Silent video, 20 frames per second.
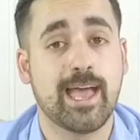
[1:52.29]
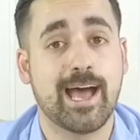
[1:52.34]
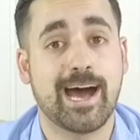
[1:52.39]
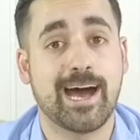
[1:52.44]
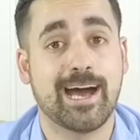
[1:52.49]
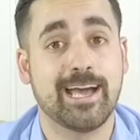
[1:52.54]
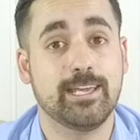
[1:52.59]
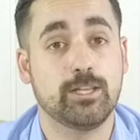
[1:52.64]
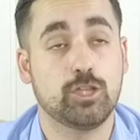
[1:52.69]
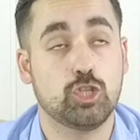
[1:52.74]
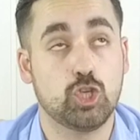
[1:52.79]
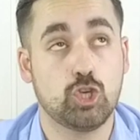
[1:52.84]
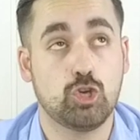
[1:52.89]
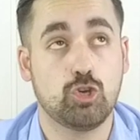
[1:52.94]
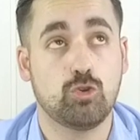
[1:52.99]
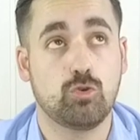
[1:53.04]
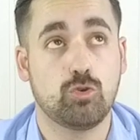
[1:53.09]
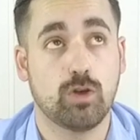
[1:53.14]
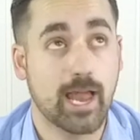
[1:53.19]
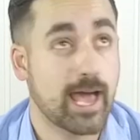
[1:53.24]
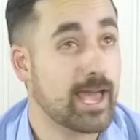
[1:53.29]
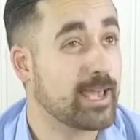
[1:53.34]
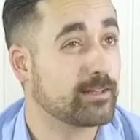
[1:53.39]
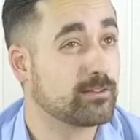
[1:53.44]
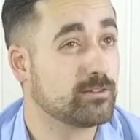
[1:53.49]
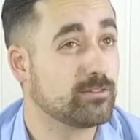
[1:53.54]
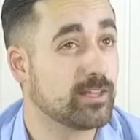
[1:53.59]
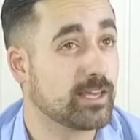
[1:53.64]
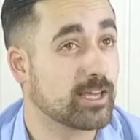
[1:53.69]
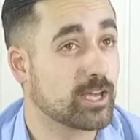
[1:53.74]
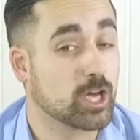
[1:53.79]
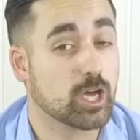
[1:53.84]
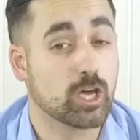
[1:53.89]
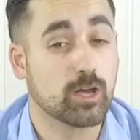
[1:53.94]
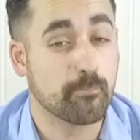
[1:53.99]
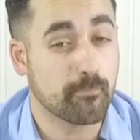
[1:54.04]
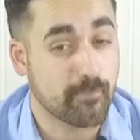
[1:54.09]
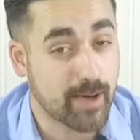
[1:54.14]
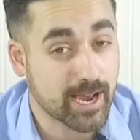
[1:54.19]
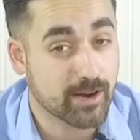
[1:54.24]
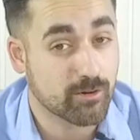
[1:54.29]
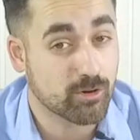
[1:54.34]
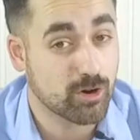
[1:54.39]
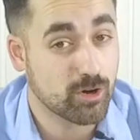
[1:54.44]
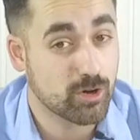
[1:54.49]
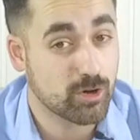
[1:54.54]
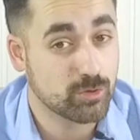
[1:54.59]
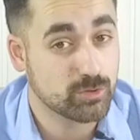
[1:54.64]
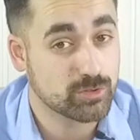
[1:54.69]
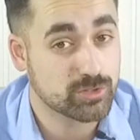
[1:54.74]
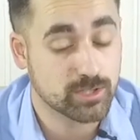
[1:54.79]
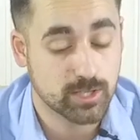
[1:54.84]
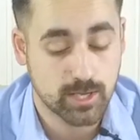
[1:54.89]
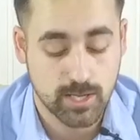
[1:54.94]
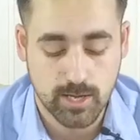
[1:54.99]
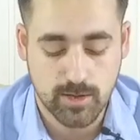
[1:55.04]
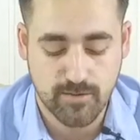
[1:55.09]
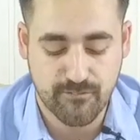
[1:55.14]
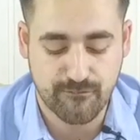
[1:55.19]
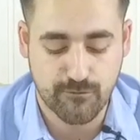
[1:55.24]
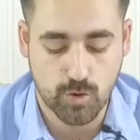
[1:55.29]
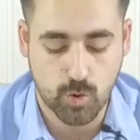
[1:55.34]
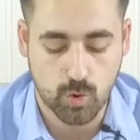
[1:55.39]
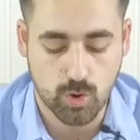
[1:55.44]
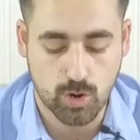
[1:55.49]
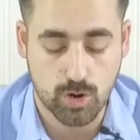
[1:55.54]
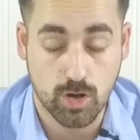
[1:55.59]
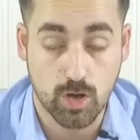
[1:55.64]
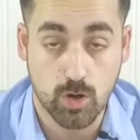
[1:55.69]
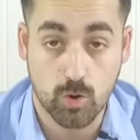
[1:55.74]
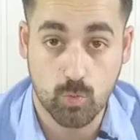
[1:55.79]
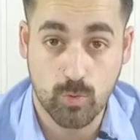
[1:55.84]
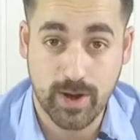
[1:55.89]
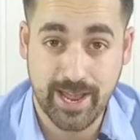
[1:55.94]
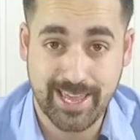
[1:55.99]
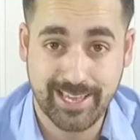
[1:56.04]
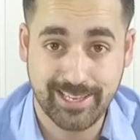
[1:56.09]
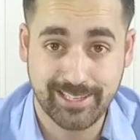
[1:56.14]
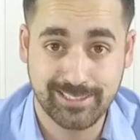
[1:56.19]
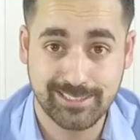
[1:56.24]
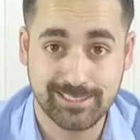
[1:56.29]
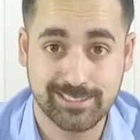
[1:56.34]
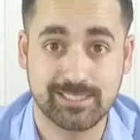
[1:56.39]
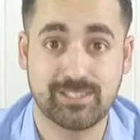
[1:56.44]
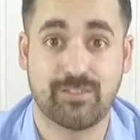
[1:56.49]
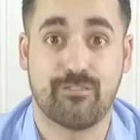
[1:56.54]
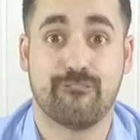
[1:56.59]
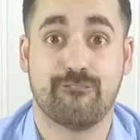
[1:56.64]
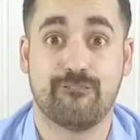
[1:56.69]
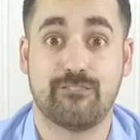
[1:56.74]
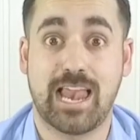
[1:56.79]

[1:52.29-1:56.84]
I do like to take macros for rings,